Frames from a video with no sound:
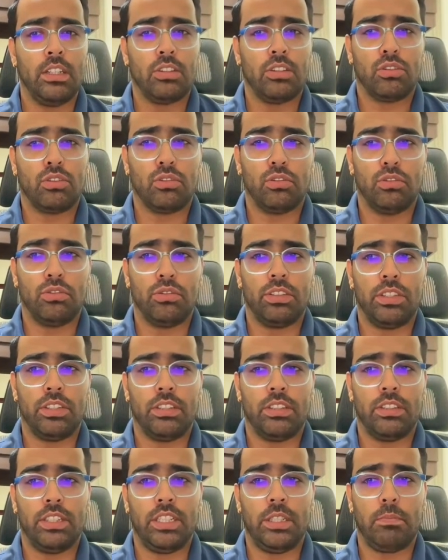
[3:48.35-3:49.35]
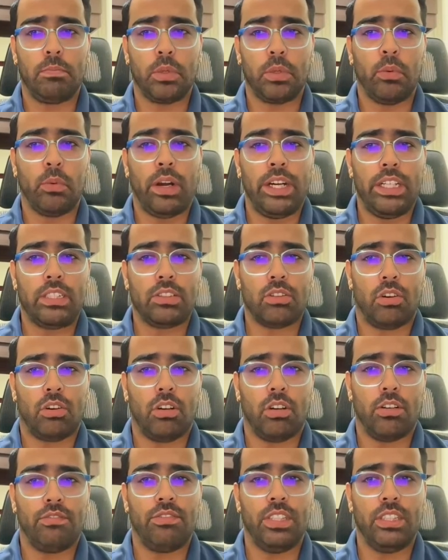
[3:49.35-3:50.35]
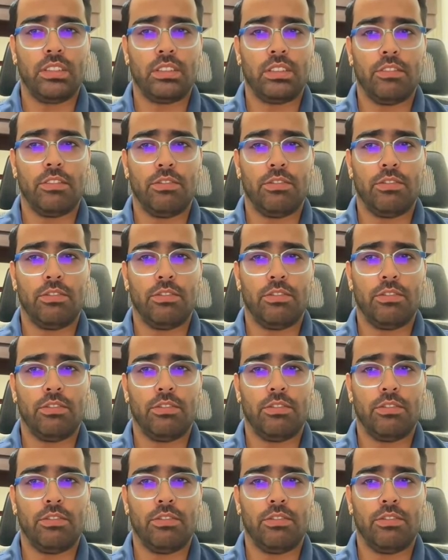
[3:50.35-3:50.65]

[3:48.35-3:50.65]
So it provides all of this.